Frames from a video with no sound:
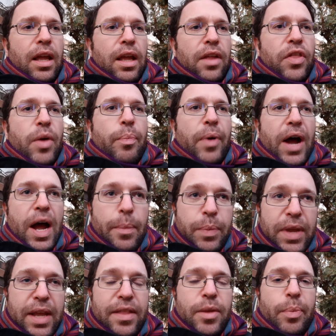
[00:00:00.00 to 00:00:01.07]

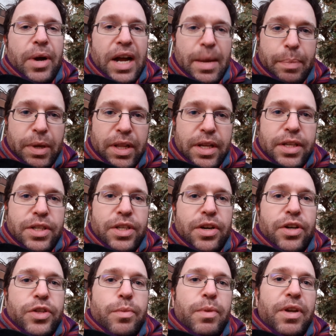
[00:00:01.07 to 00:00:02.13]
the populace,
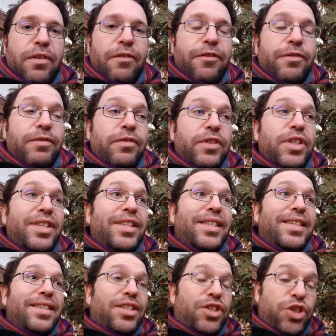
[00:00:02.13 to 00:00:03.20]
there's
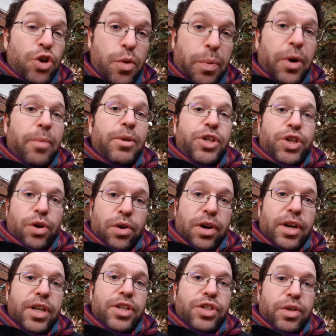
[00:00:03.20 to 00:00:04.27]
super
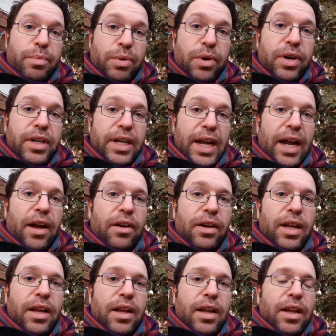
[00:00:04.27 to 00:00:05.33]
majority support now
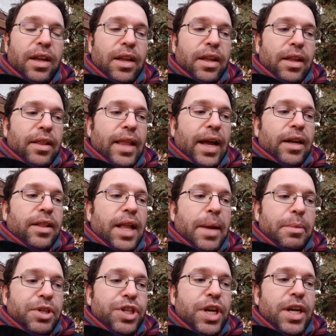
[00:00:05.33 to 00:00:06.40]
that
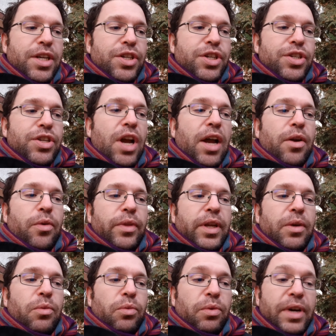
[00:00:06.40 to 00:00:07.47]
climate change is not only
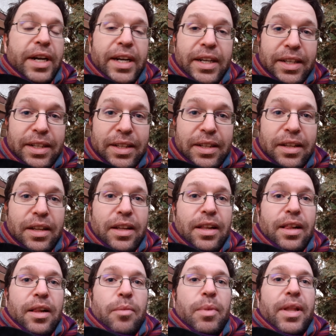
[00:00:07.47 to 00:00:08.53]
real,
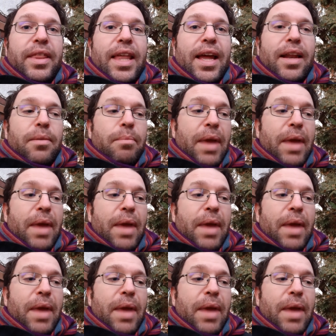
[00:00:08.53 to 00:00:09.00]
but that